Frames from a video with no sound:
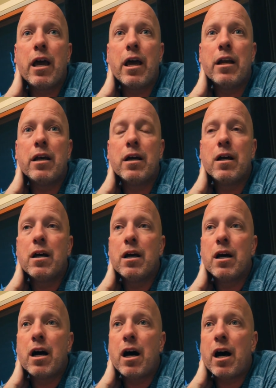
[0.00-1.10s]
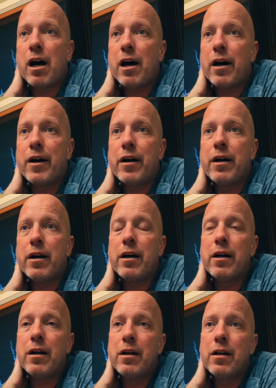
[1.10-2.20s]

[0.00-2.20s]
and uh,